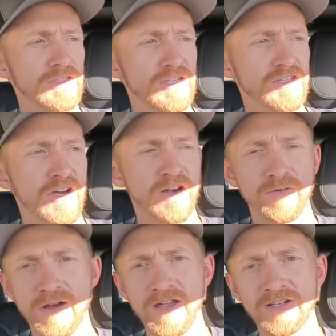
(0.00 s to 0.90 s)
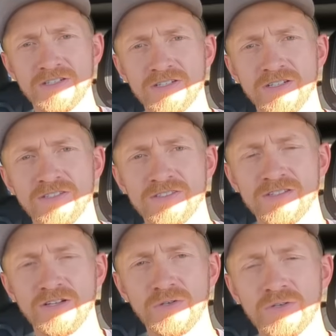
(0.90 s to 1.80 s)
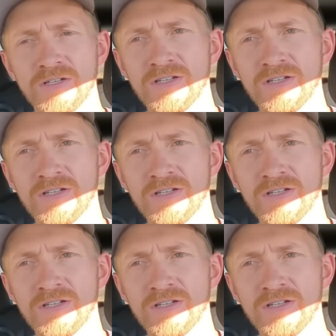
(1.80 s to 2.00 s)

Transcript: just trying to ranch. And so,